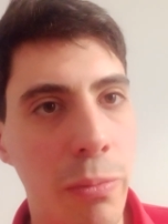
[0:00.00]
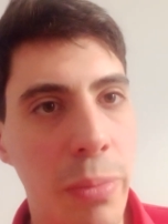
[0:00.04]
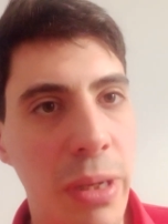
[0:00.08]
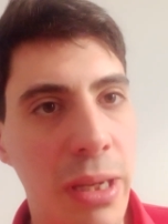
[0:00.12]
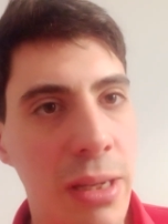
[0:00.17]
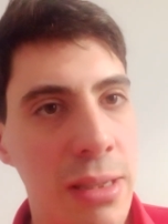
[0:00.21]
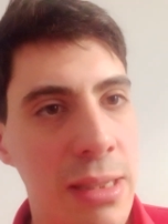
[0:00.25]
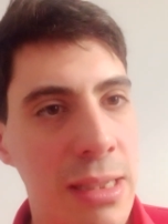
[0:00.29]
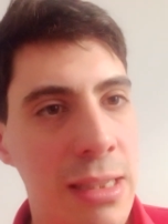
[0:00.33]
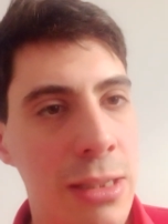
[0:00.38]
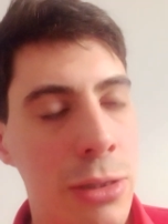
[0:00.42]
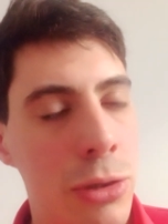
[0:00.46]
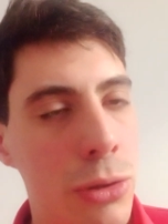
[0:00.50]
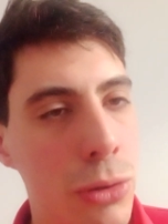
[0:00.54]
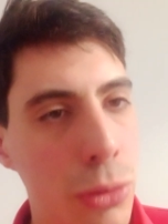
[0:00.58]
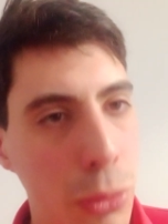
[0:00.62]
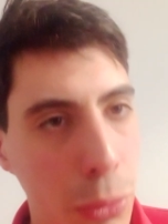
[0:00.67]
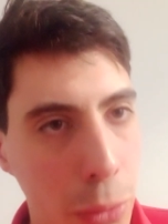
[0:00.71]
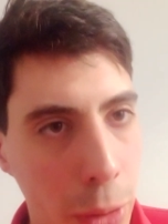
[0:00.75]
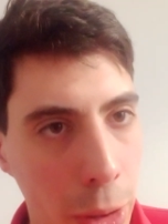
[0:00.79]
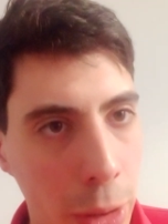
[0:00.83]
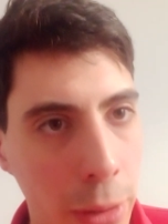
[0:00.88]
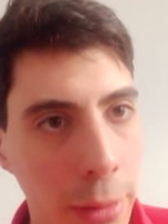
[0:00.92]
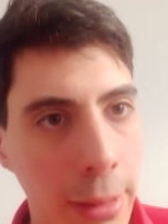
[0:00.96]
because it's
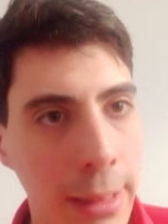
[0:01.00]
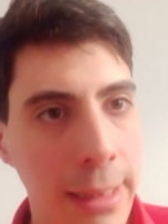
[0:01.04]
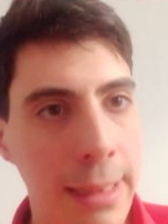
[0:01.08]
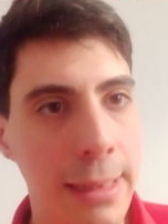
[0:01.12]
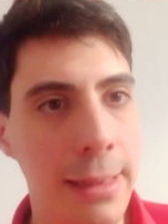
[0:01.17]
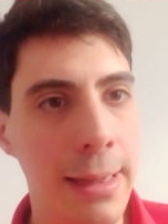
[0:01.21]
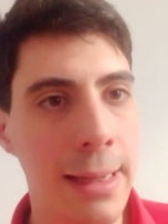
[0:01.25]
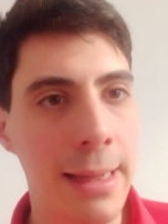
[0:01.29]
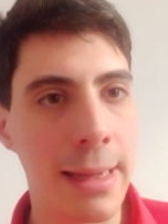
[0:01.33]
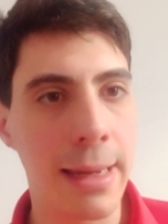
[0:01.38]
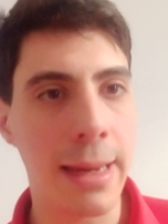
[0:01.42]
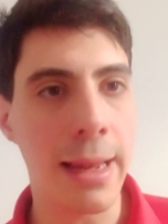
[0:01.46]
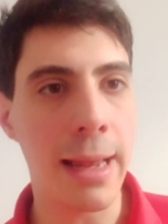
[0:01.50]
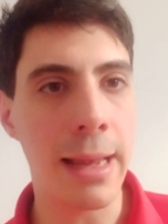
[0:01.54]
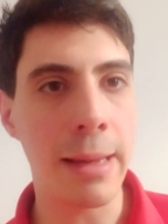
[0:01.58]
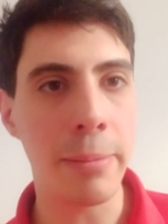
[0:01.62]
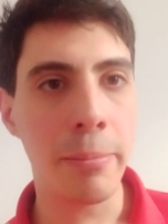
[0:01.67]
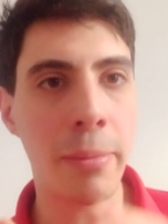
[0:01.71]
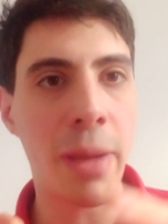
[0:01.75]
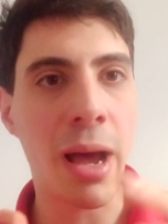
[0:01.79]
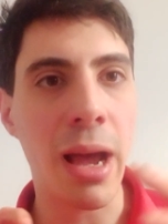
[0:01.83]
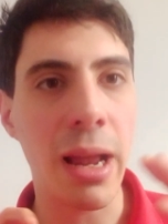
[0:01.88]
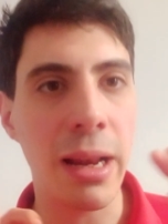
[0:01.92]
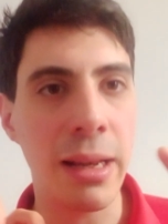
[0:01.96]
too early and it
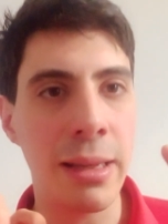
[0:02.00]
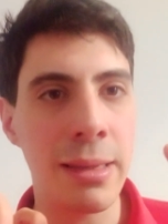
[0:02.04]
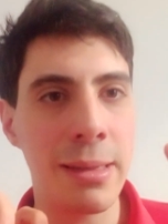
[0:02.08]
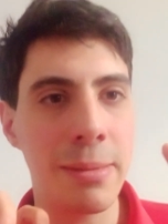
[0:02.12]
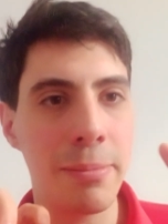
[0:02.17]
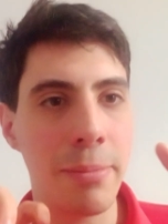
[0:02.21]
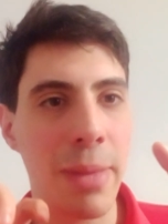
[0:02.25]
might